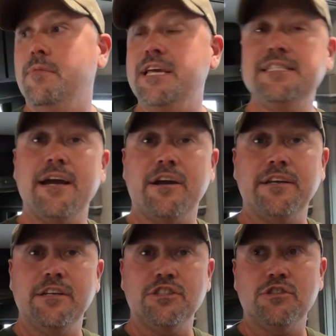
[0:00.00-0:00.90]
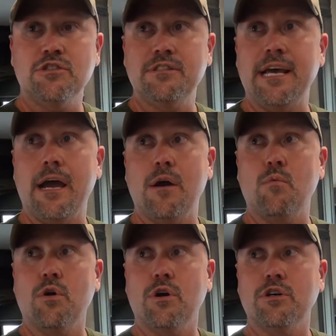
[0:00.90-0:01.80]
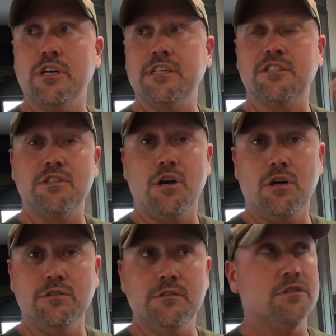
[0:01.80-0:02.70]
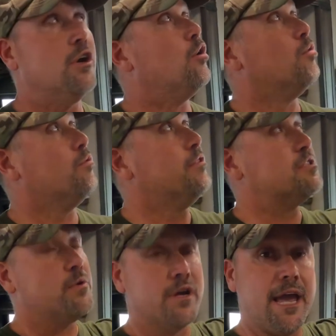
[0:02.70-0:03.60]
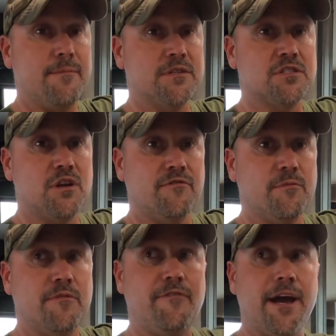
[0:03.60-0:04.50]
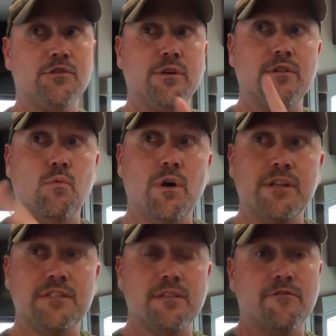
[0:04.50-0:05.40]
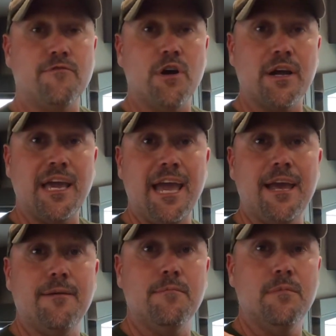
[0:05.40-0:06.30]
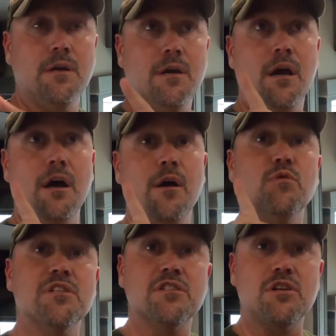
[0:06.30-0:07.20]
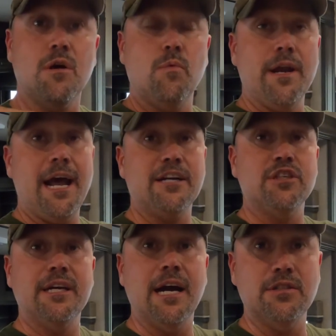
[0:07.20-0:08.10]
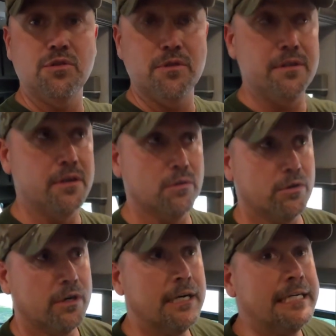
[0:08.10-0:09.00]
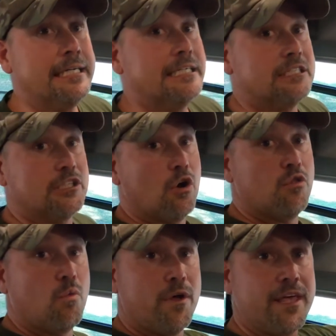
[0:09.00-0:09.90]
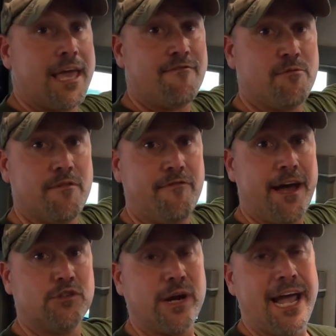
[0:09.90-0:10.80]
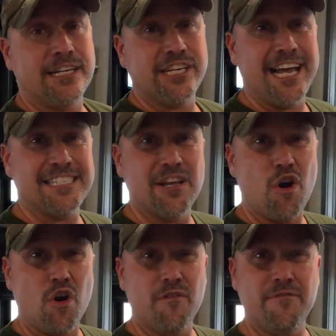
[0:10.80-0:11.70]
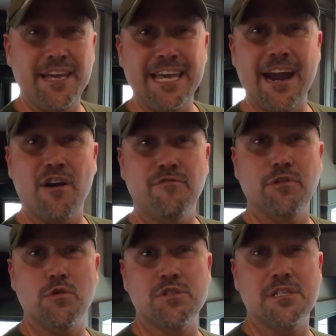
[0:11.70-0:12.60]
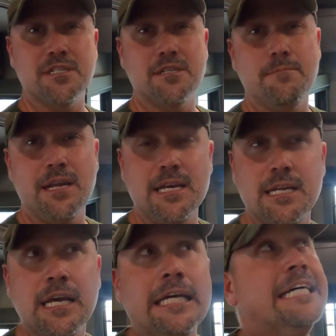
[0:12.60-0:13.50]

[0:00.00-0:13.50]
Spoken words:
These air conditioners that were installed, so this one came installed from the factory. The one that's in the front was installed when it actually got to the dealer. So the one that came from the factory actually has the RV airflow system in it.